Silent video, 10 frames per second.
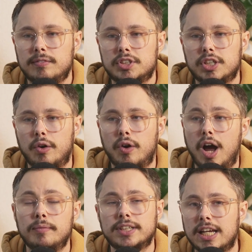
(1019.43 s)
So
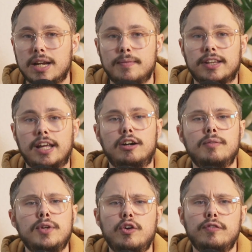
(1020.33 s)
I'm excited about that. Let
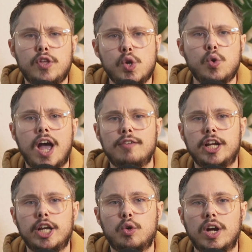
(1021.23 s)
me know if you have
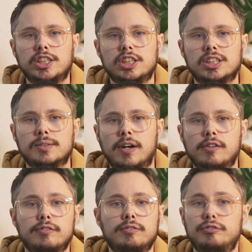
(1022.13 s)
any questions
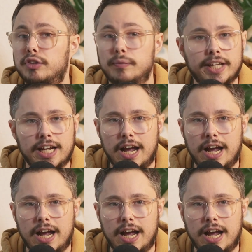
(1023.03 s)
about filming an